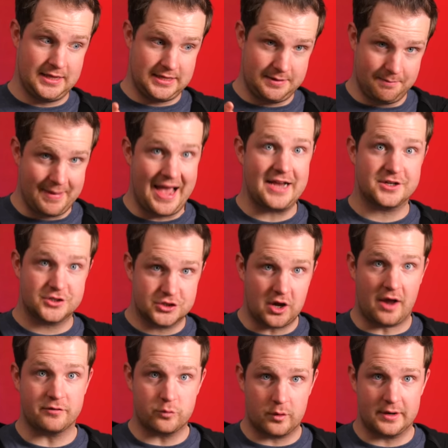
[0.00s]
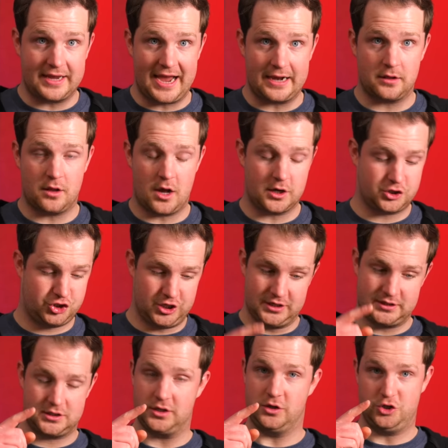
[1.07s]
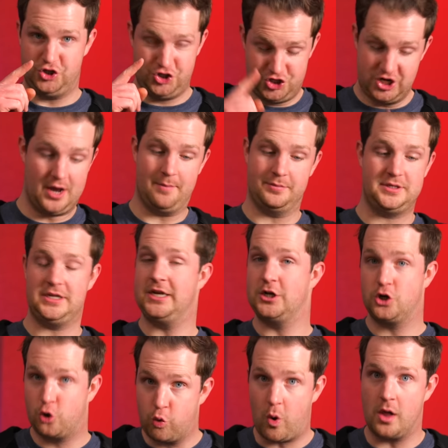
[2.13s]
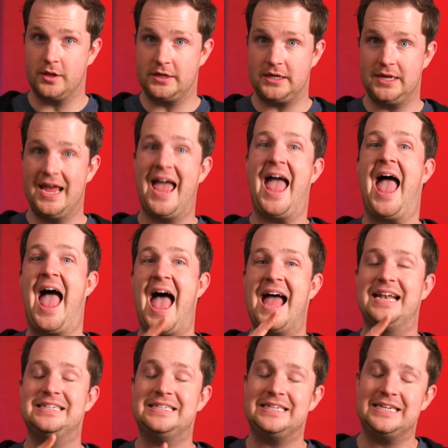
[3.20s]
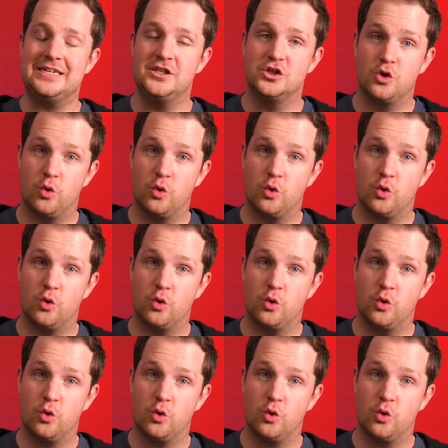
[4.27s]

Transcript: The Mac software catalog just jumped in quality and in